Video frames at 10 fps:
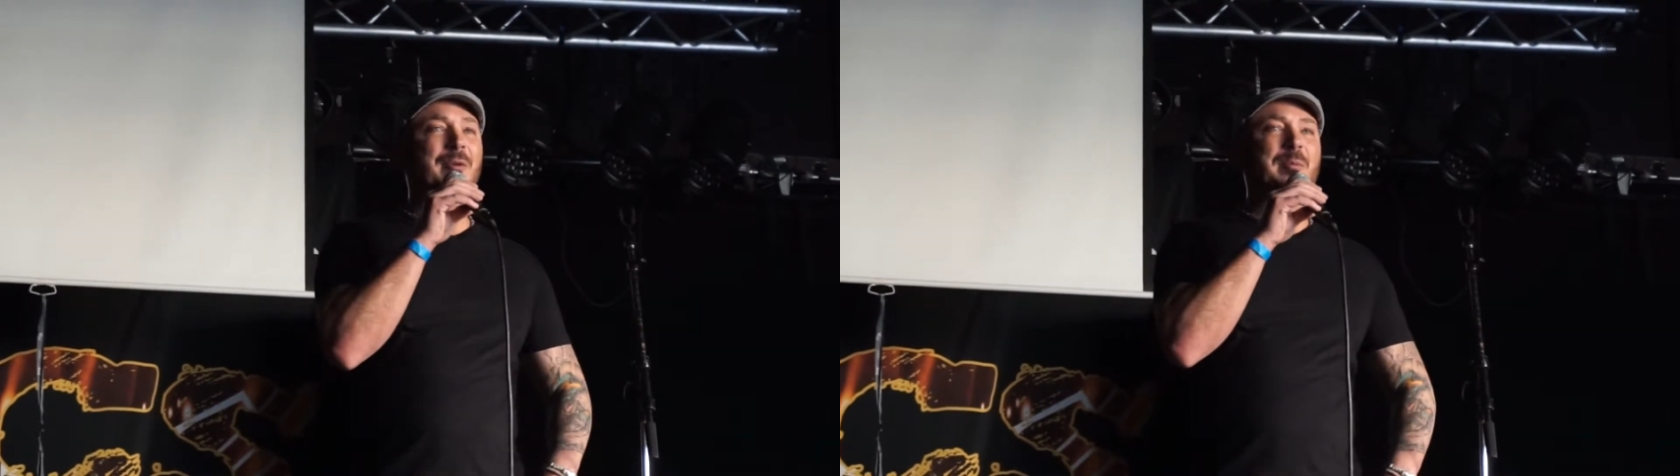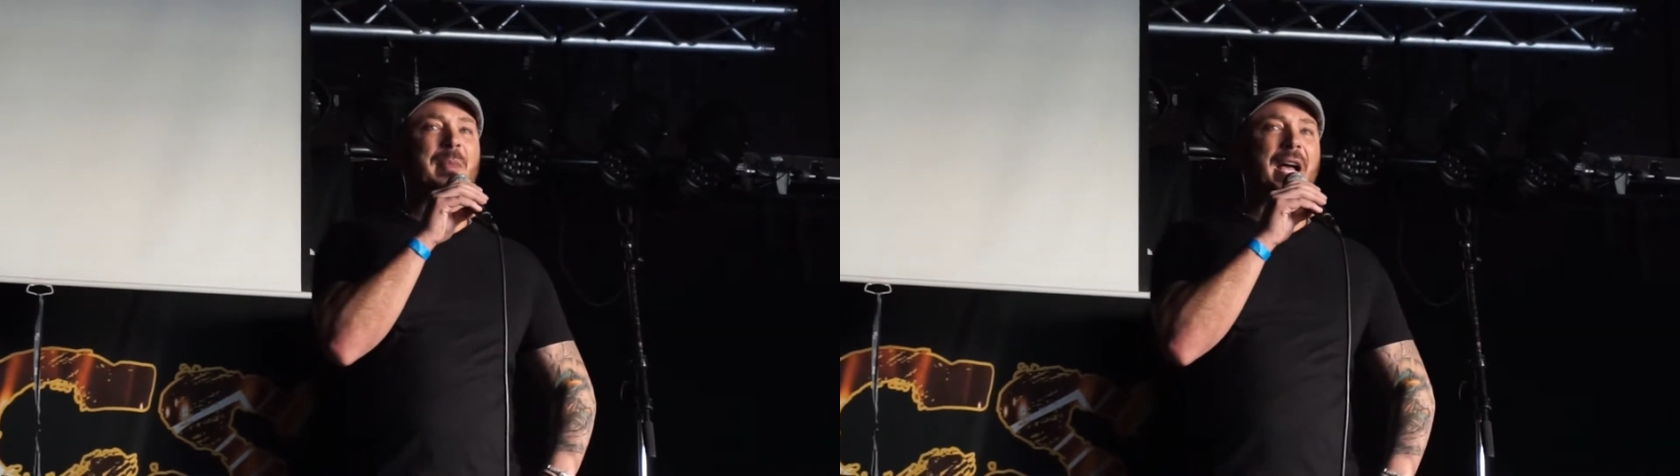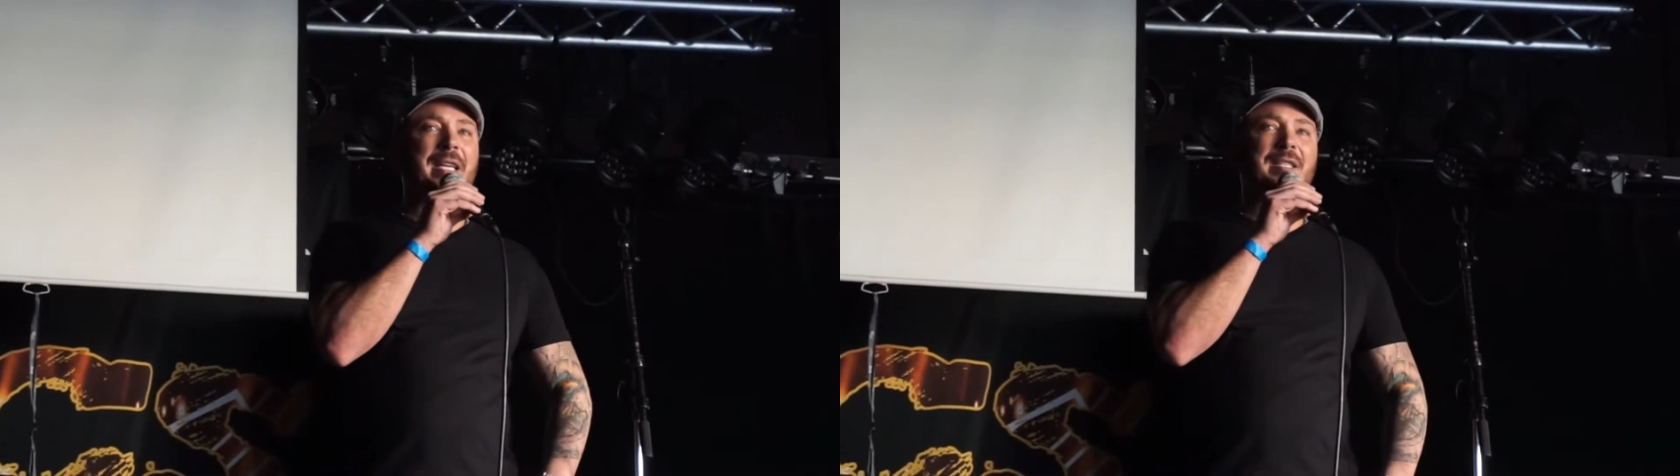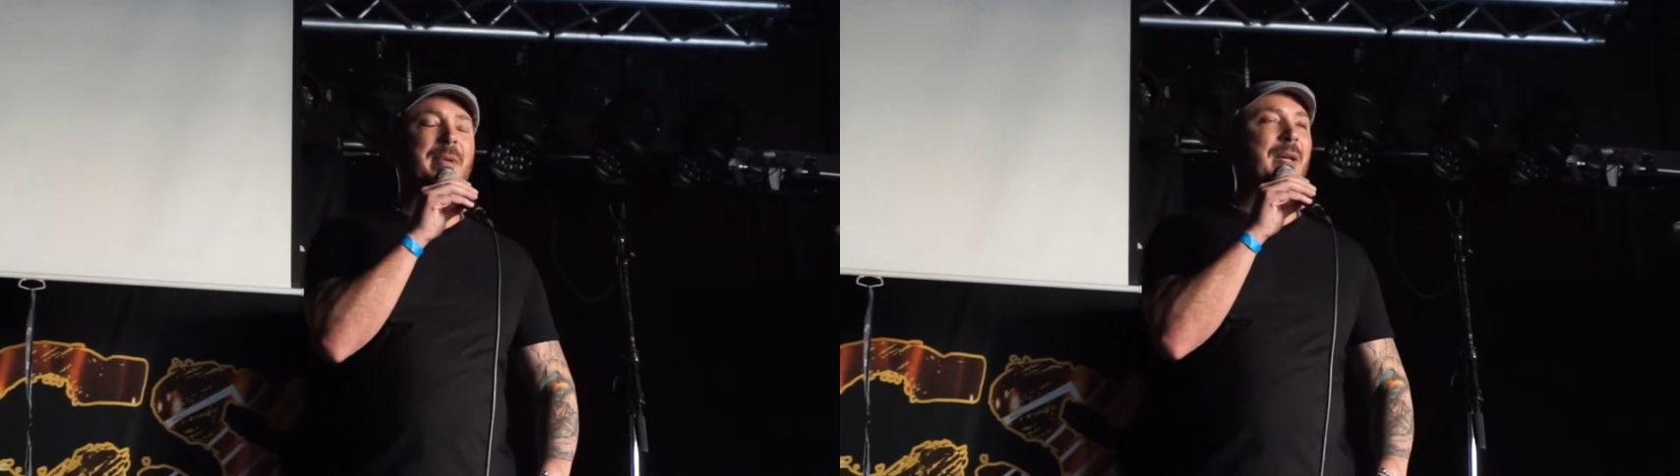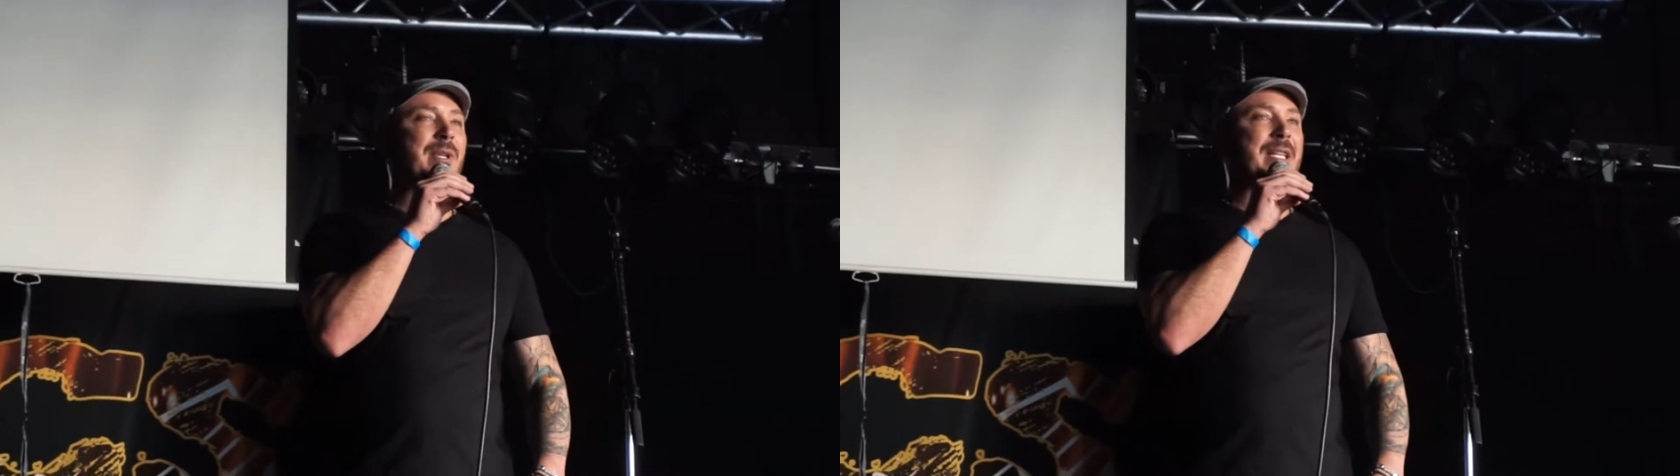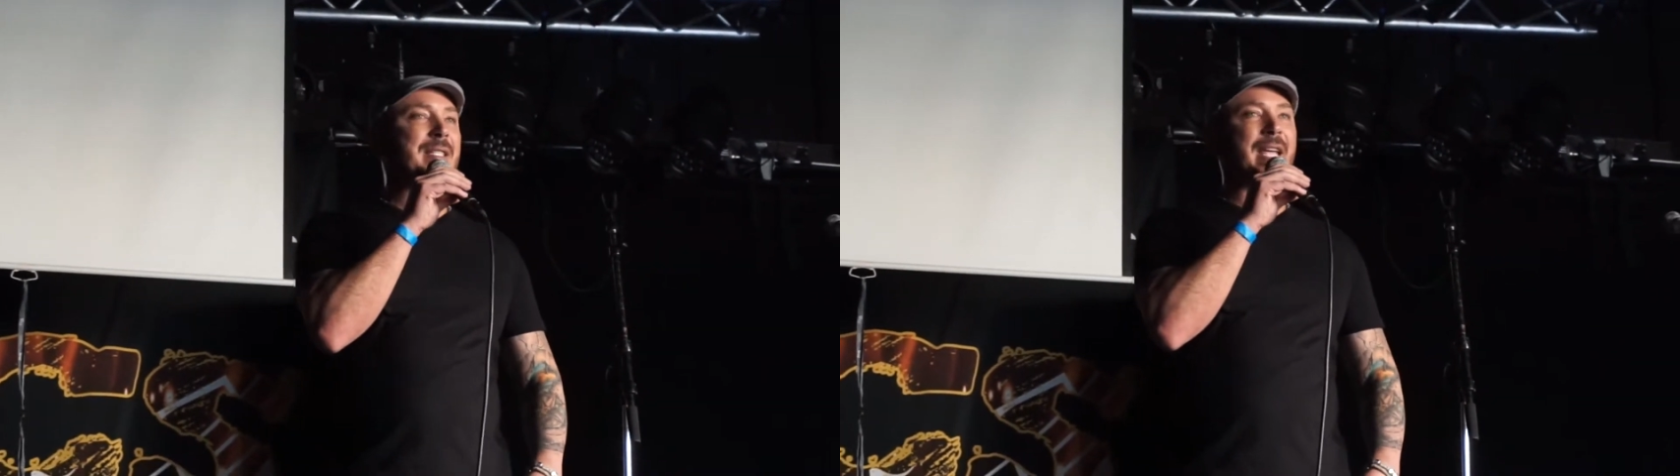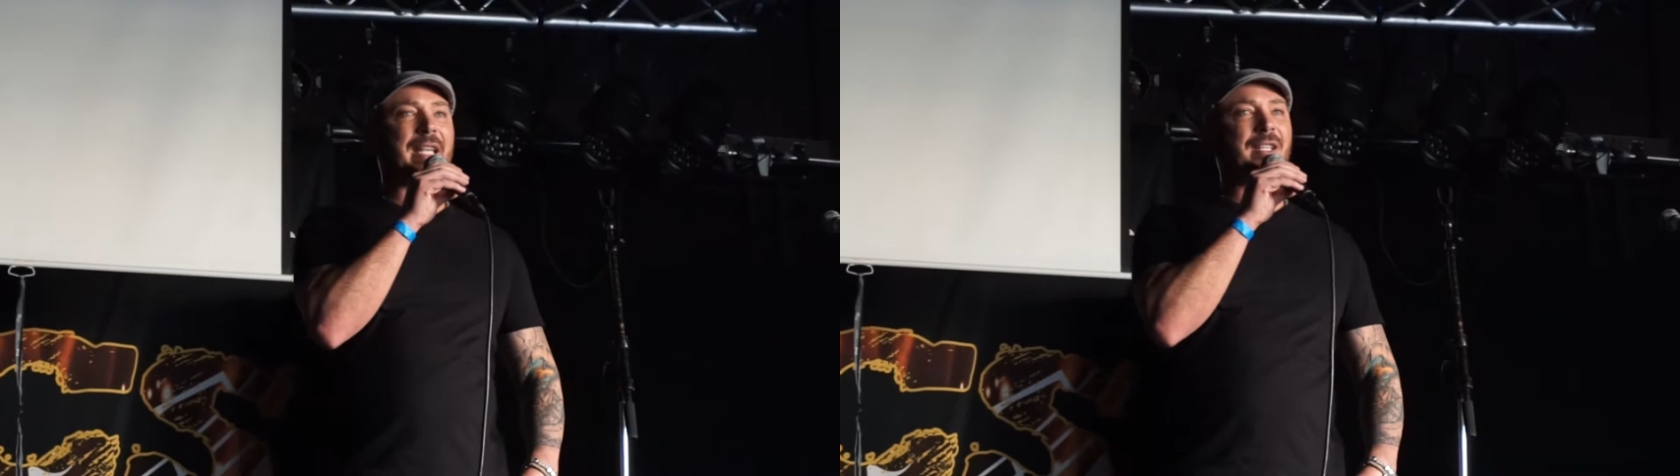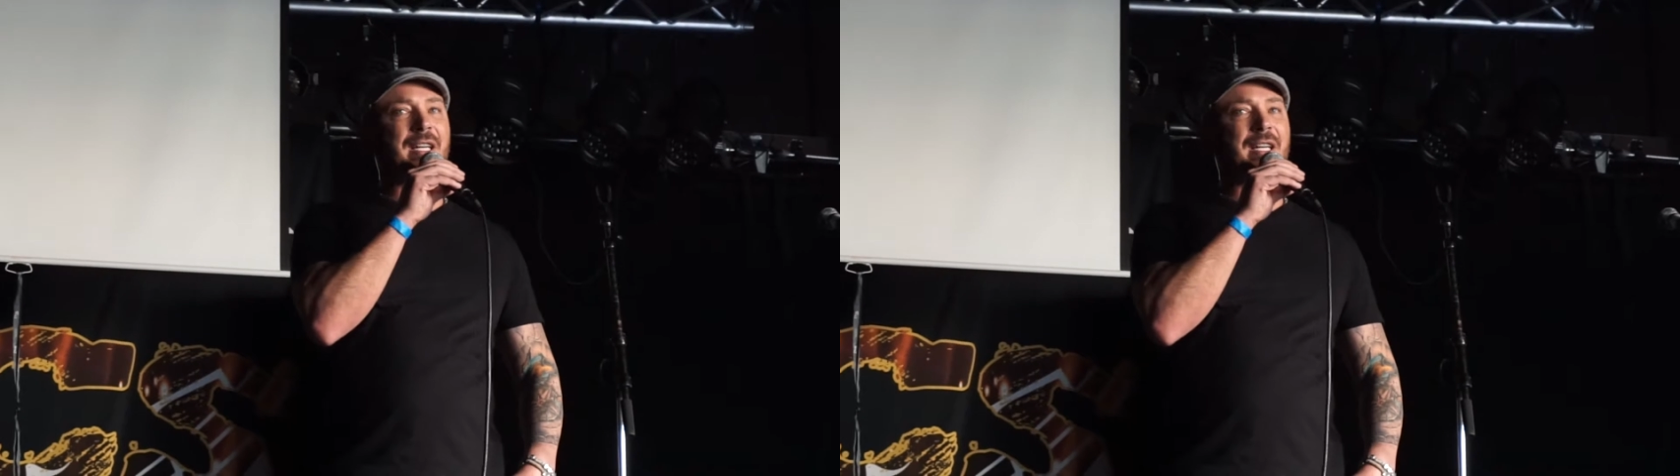it reminds me when he's saying,